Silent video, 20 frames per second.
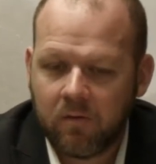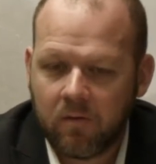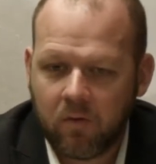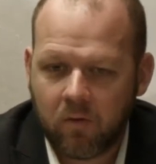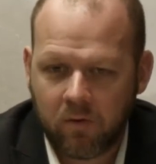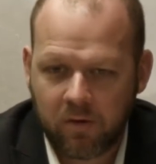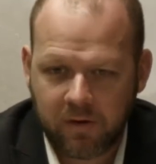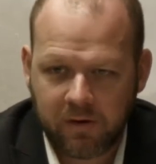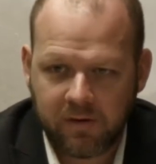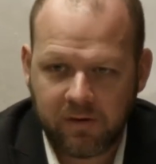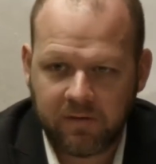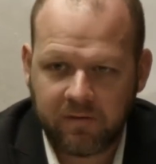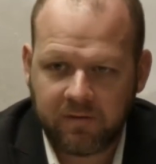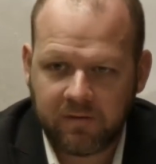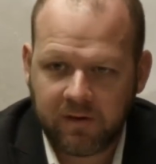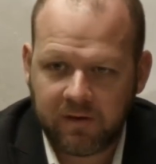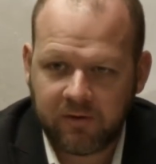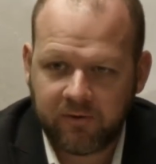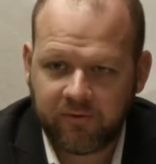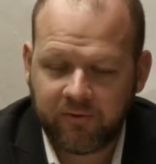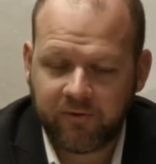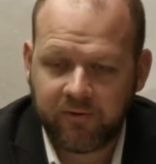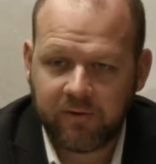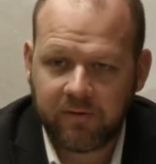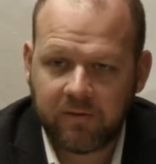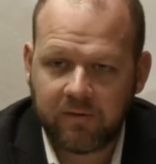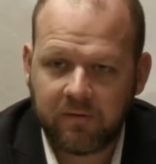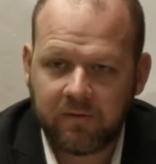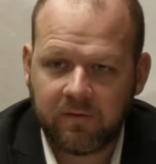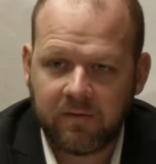
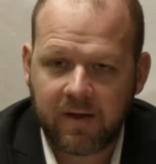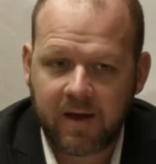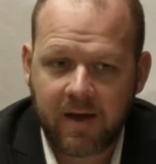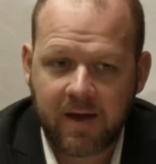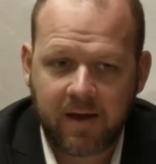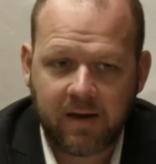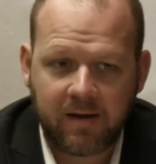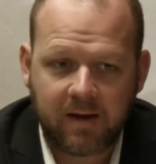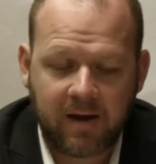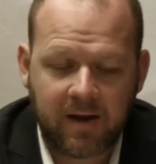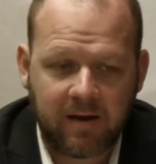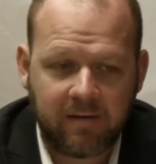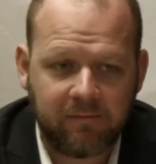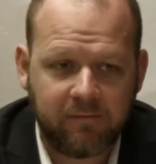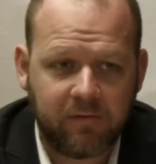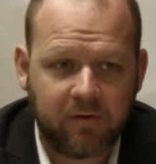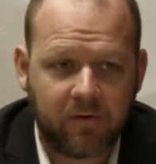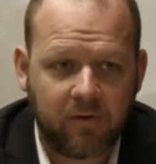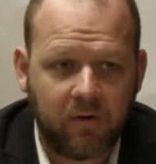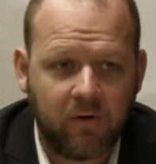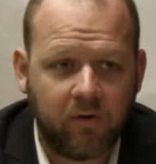organizations that have their